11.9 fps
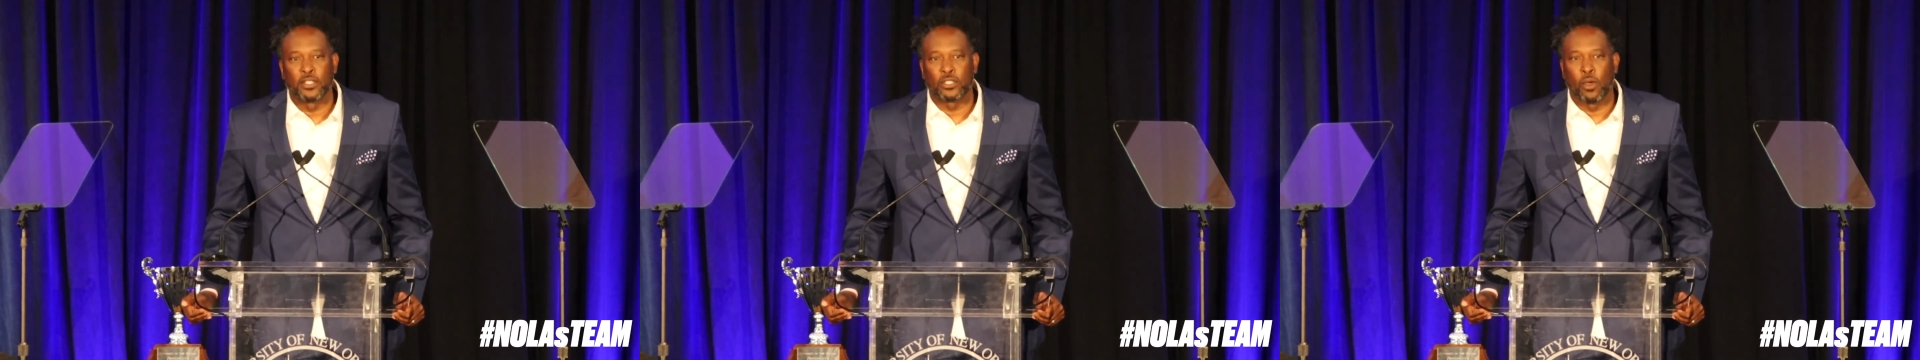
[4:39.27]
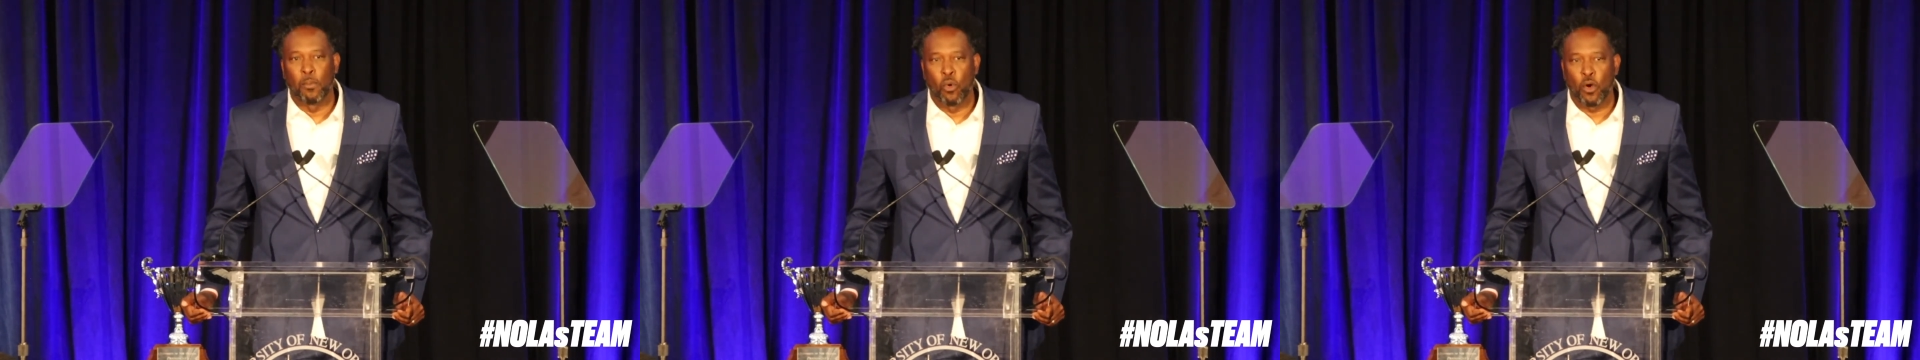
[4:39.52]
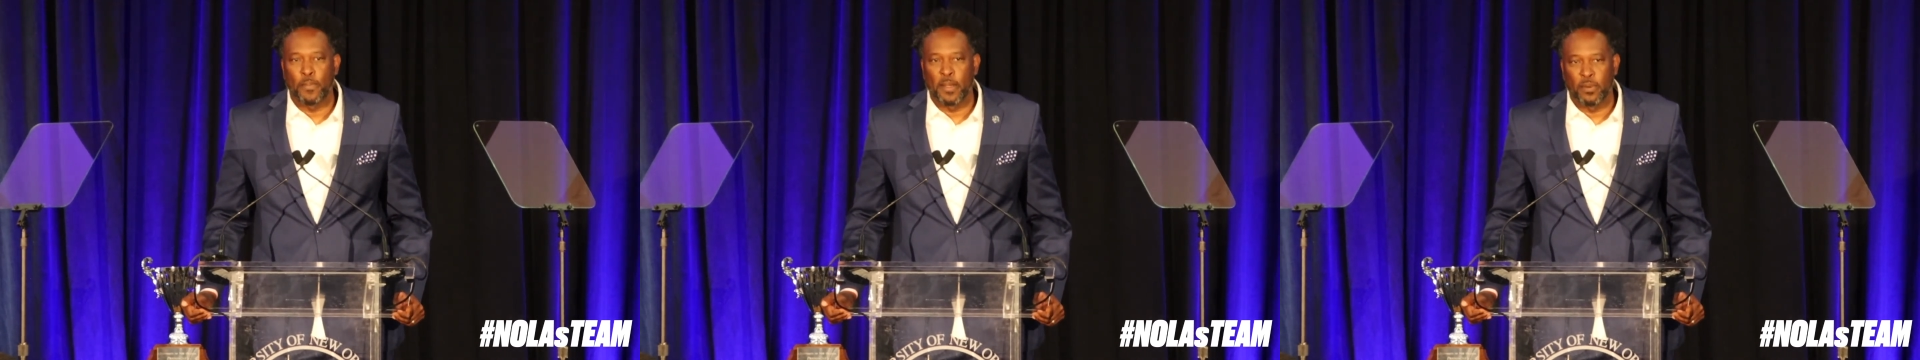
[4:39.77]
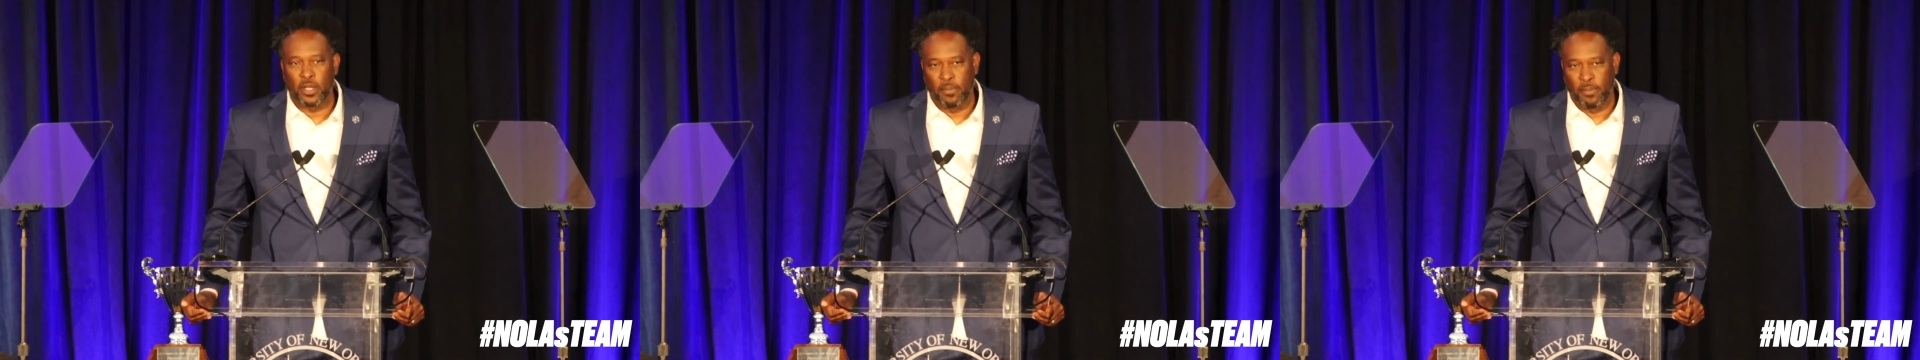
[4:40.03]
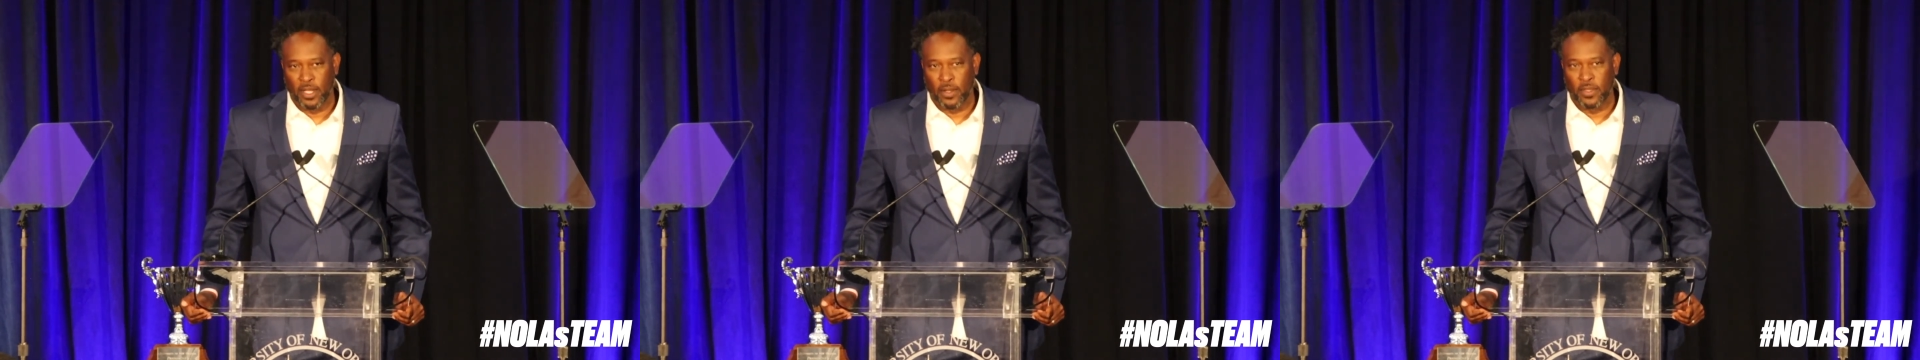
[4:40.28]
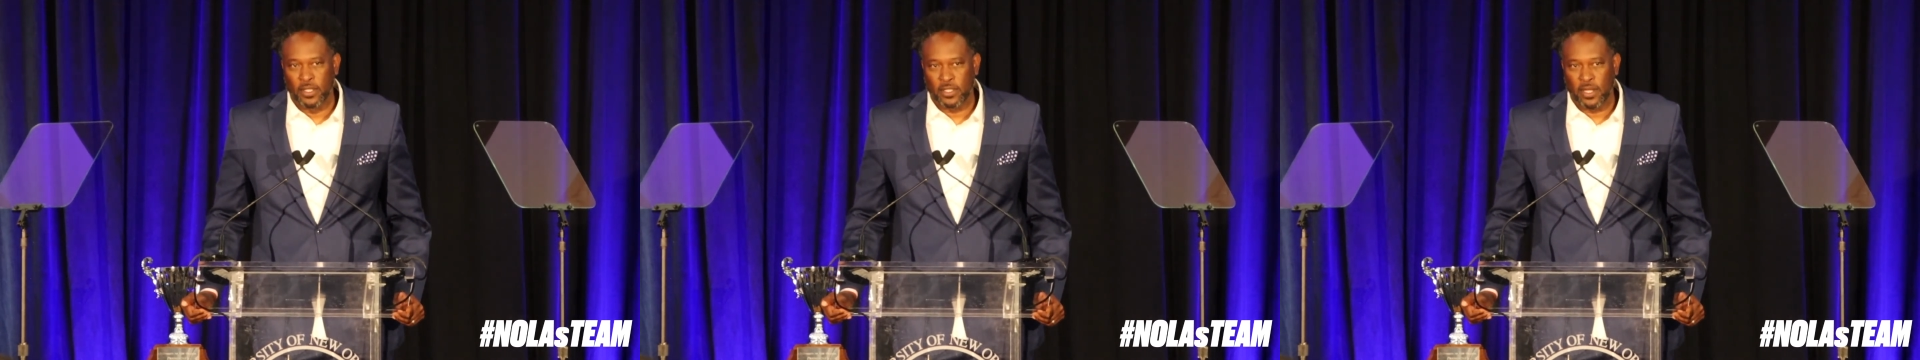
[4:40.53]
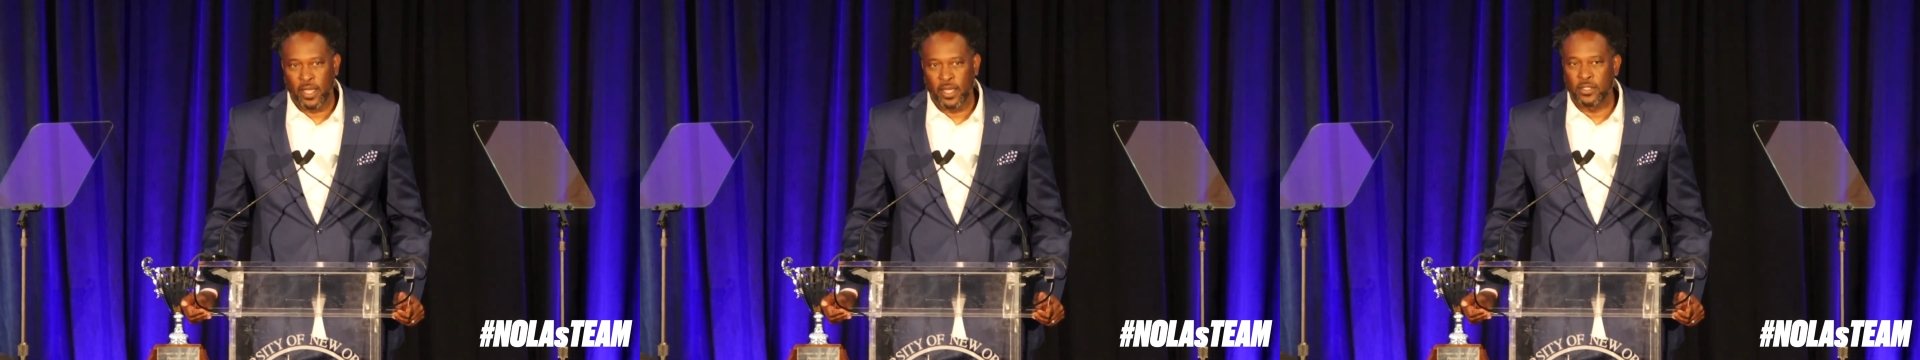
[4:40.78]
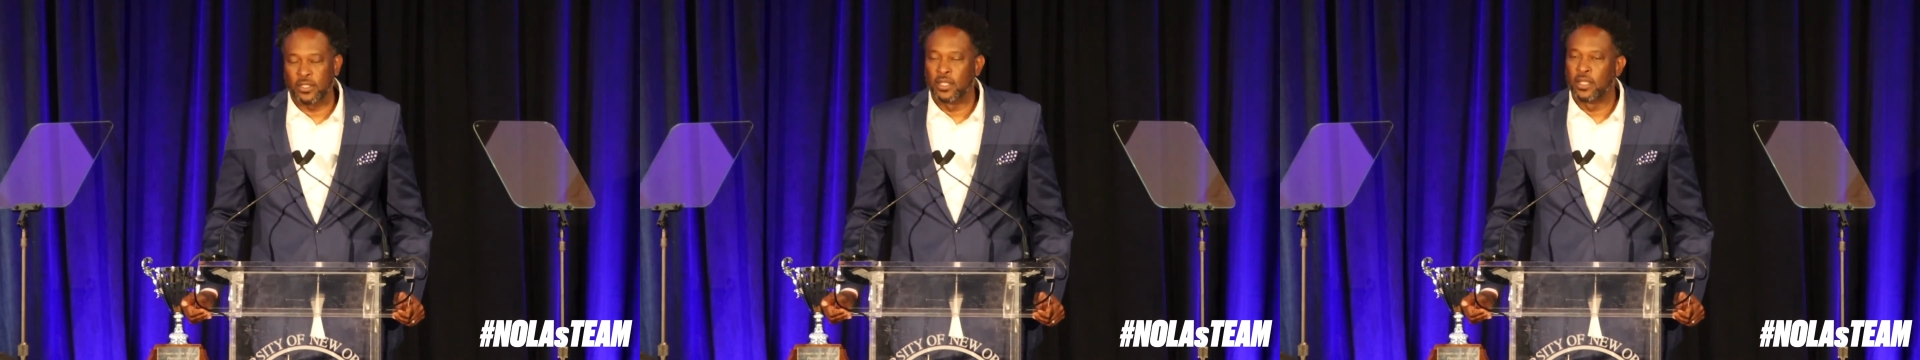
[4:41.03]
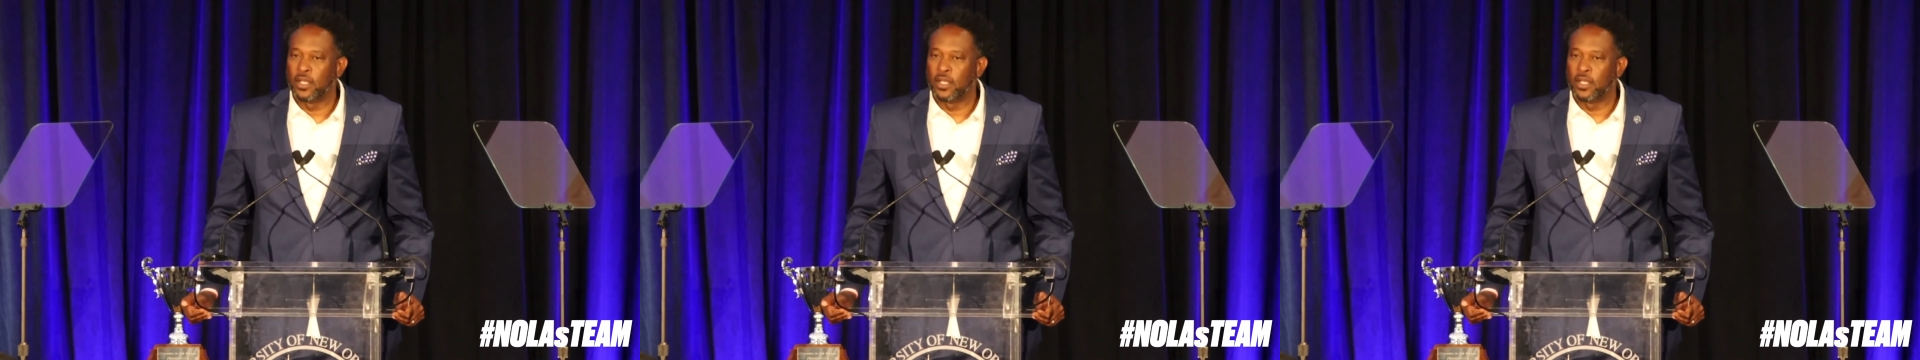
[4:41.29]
so more people can be on this stage.